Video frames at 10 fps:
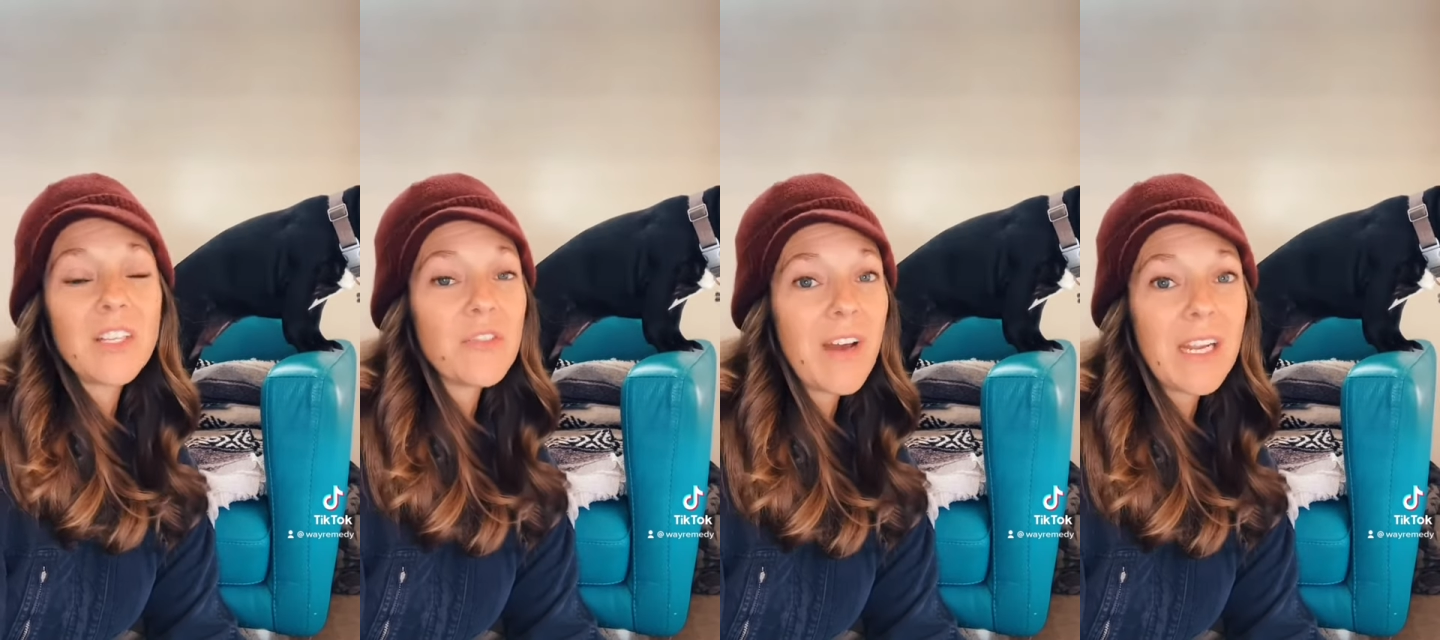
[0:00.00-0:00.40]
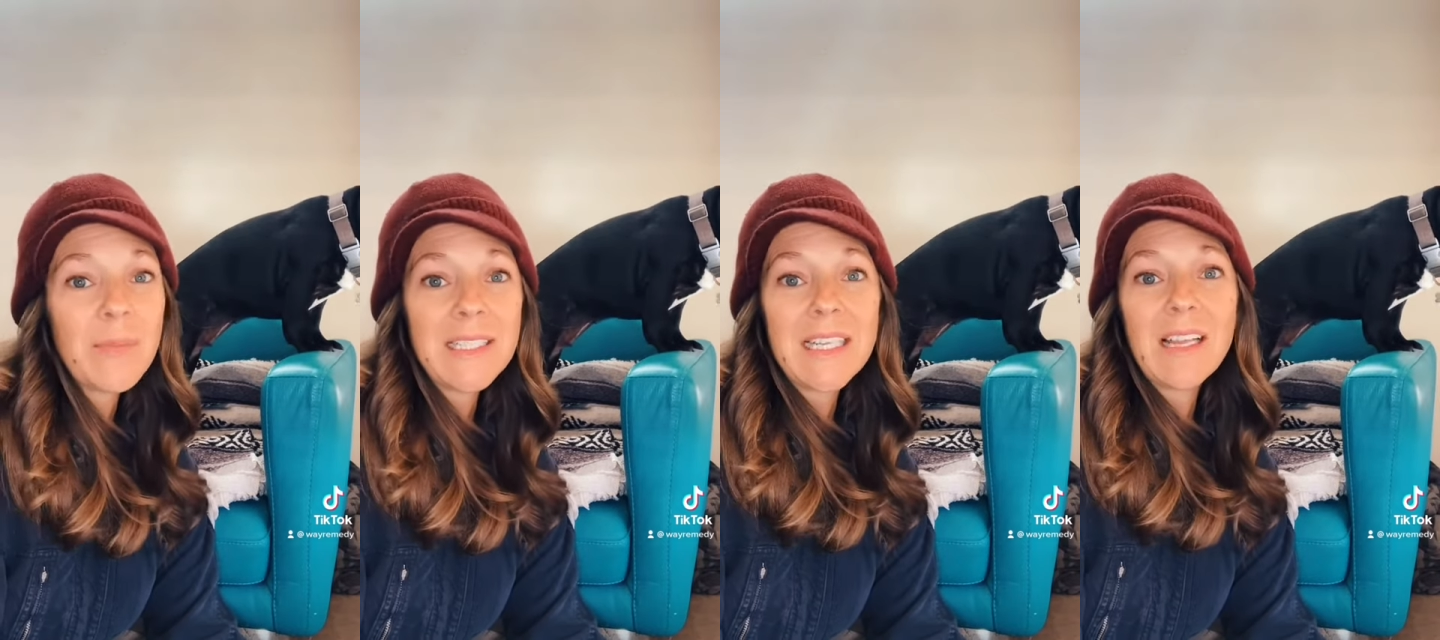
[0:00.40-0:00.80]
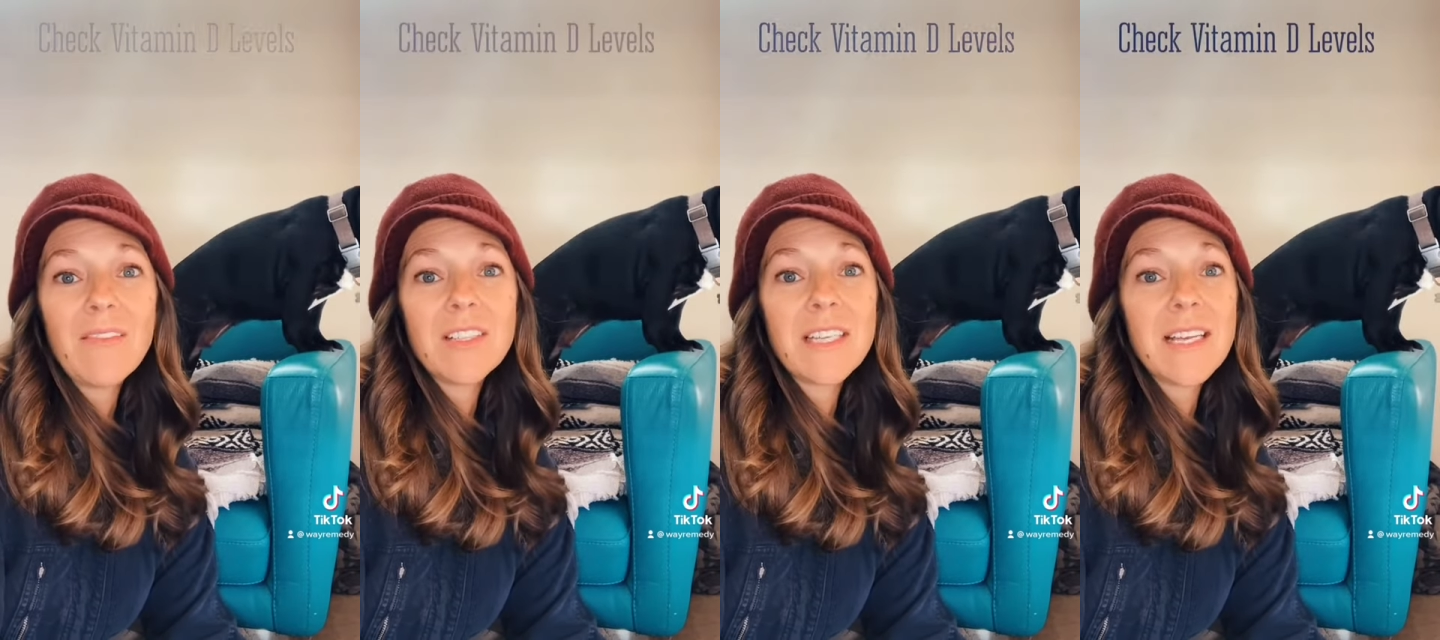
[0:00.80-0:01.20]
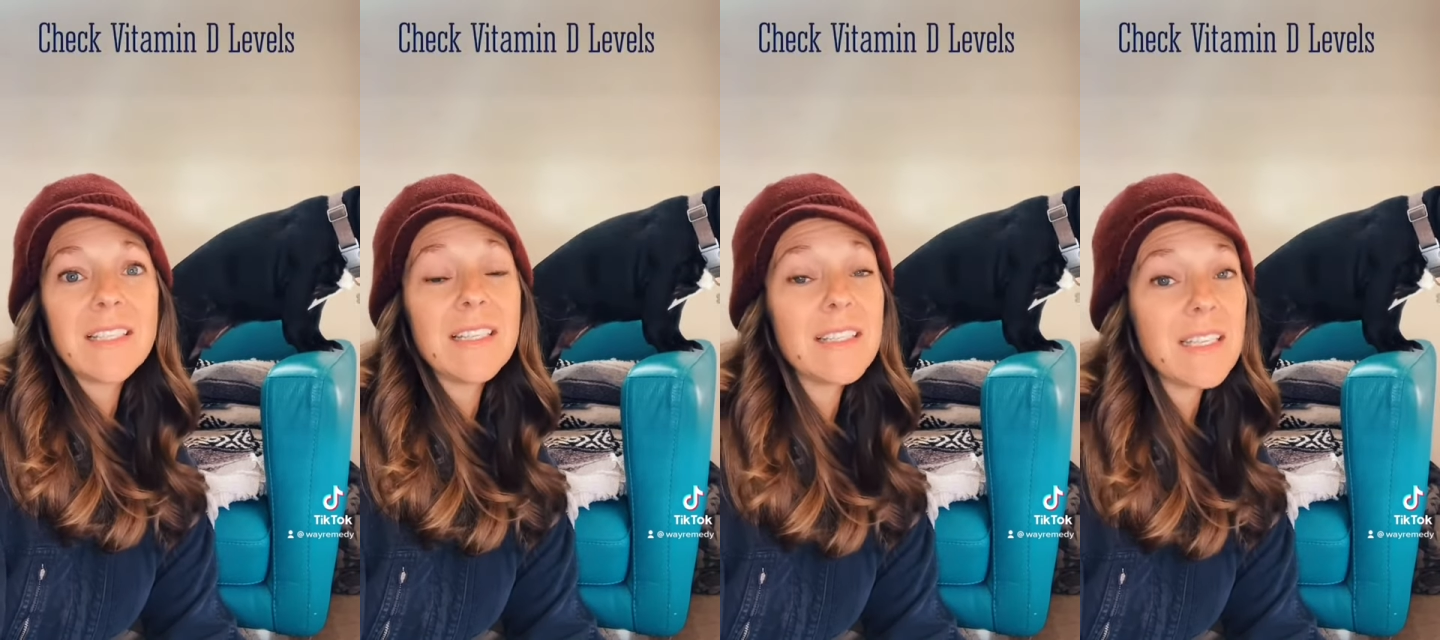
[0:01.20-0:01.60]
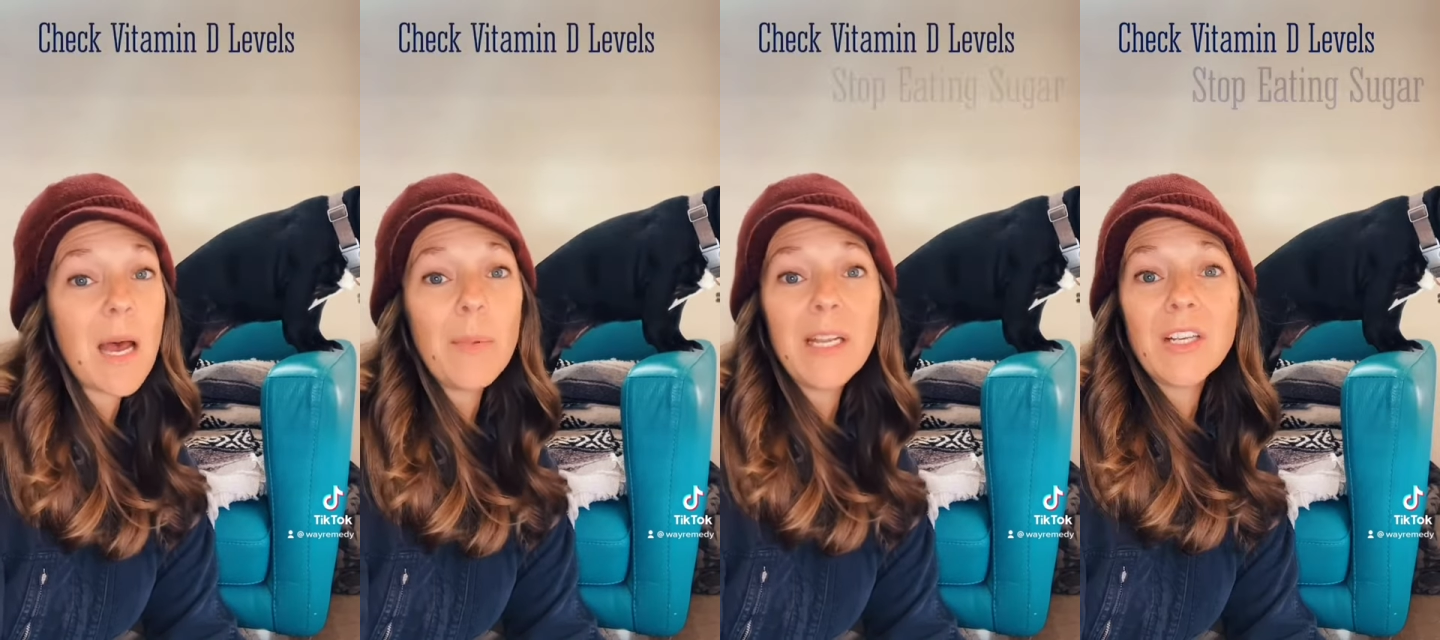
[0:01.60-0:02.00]
your vitamin D levels tested,
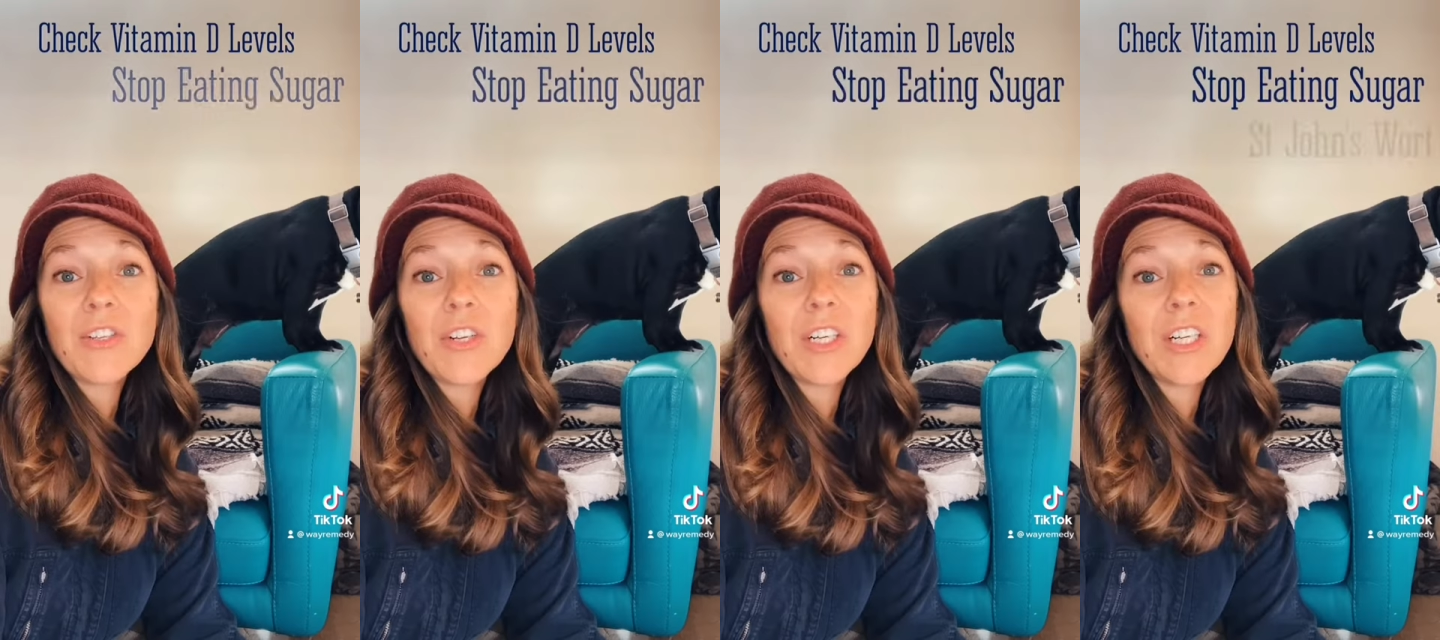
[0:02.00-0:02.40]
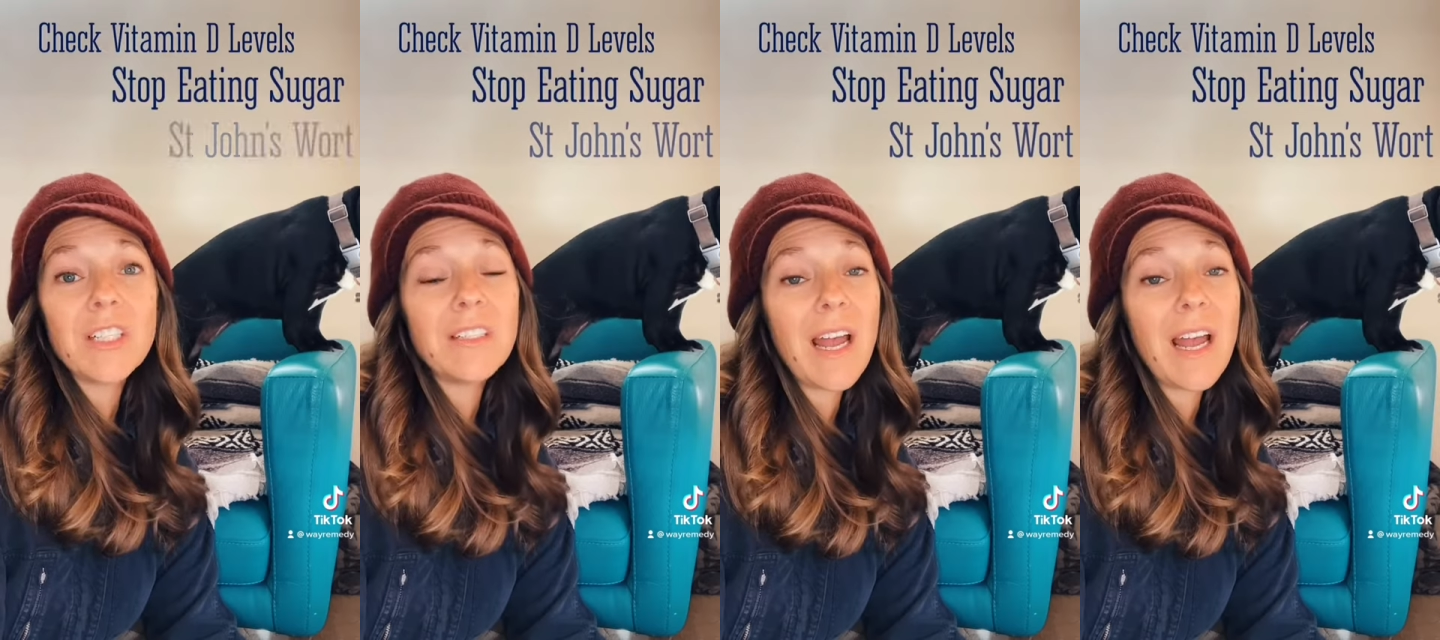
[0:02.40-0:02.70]
stop eating sugar,